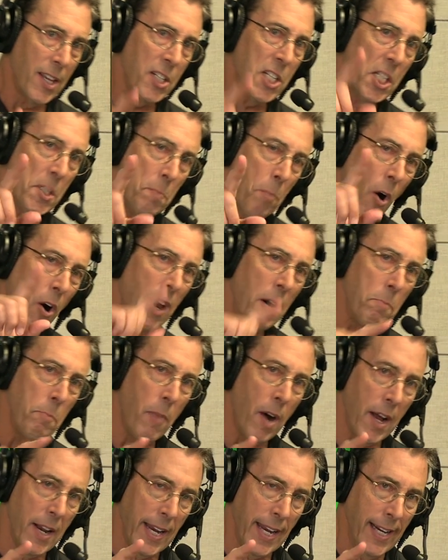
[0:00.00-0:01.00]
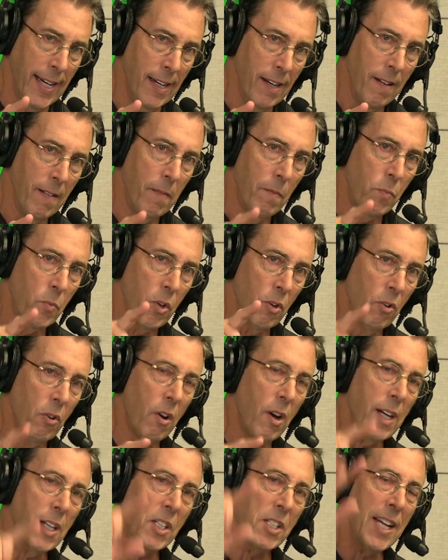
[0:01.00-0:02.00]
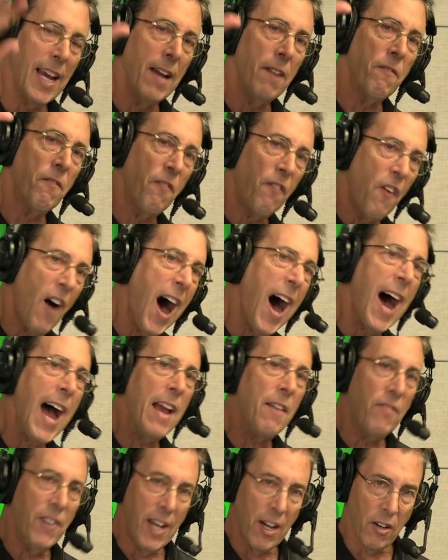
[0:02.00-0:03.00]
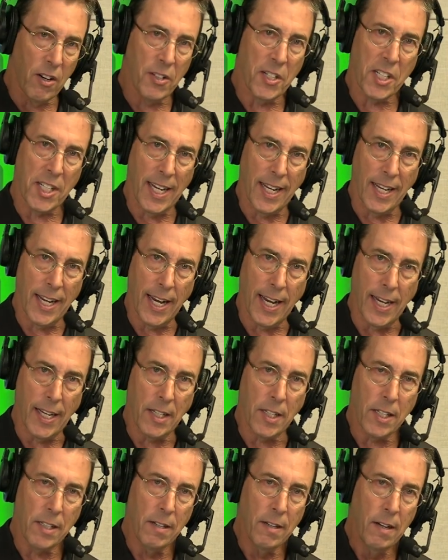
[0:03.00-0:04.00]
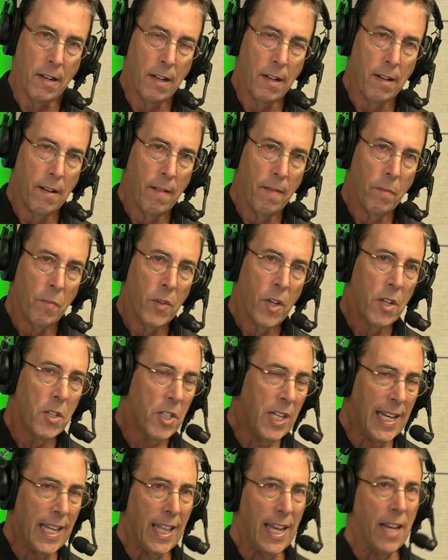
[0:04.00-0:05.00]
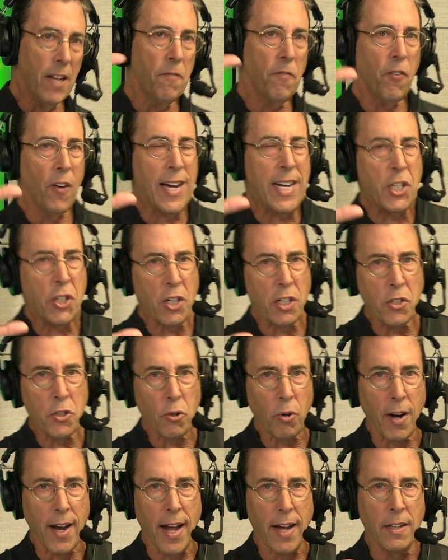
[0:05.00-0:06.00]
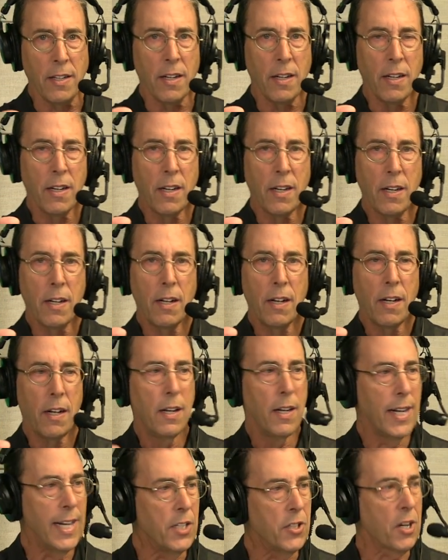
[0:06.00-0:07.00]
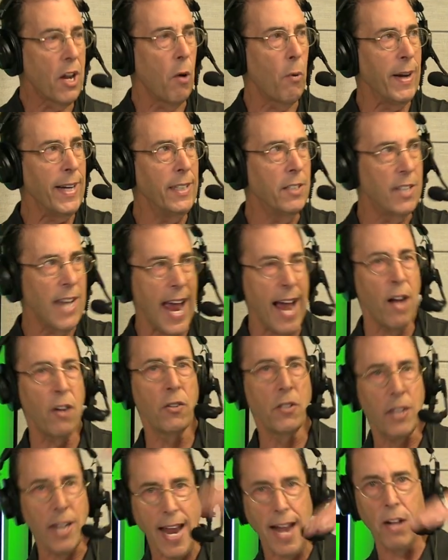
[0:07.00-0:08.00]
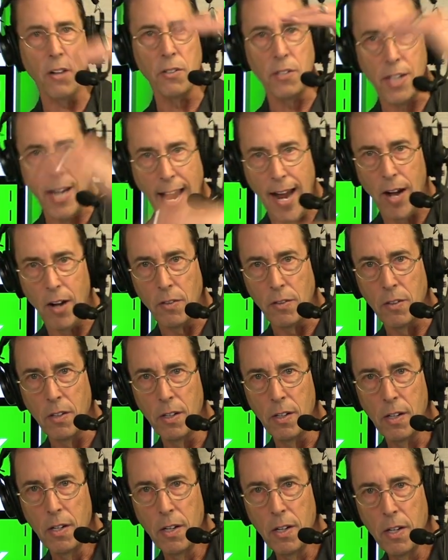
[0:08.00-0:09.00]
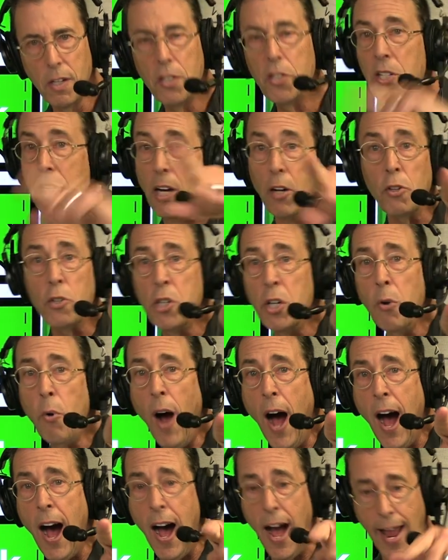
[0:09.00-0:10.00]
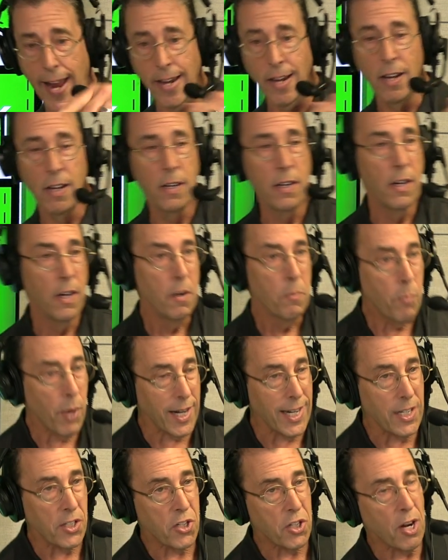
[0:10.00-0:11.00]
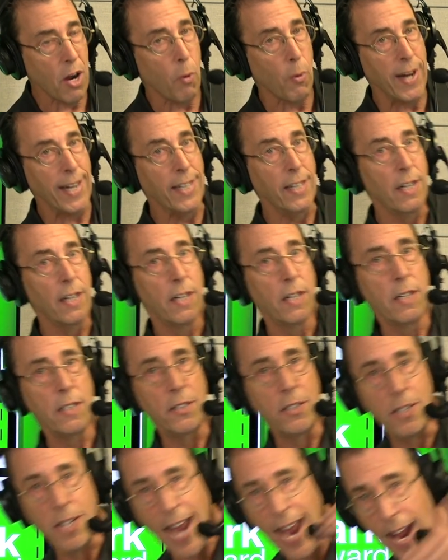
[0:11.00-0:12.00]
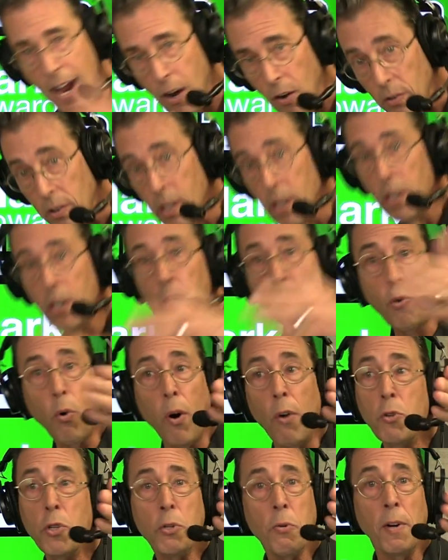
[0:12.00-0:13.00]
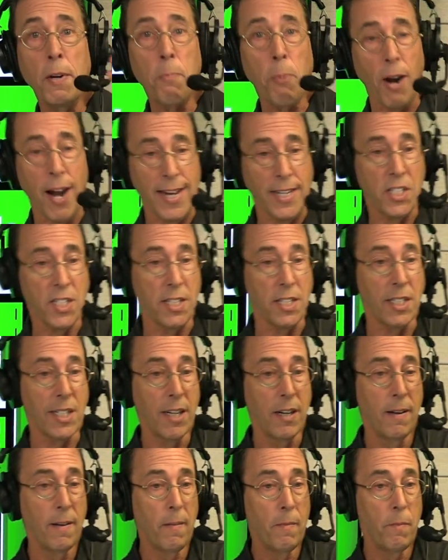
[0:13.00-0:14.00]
the smart money looks at five year CDs. See, the inflation trend is going down, down, down. Still too high, but it's going down. Grocery prices